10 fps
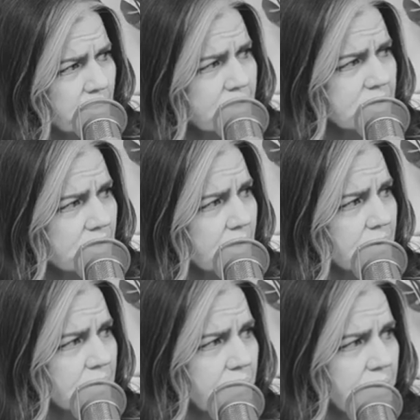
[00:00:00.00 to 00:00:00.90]
weeks
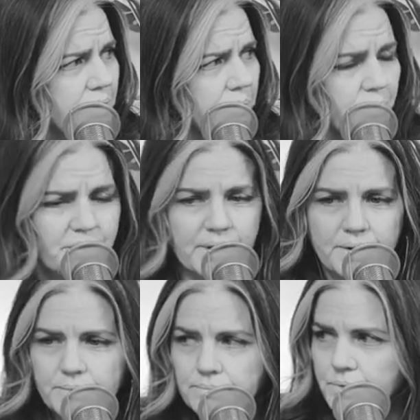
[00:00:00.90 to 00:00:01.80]
ago, we put
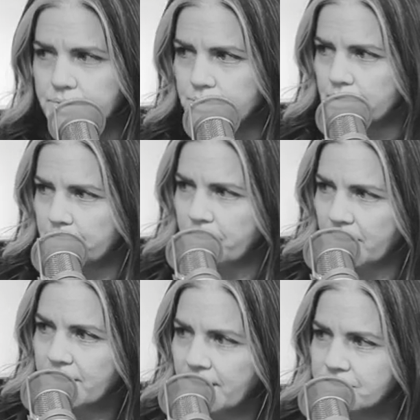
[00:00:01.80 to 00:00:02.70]
out multiple
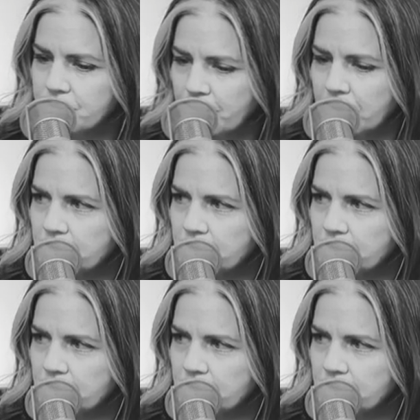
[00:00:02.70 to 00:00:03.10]
podcasts about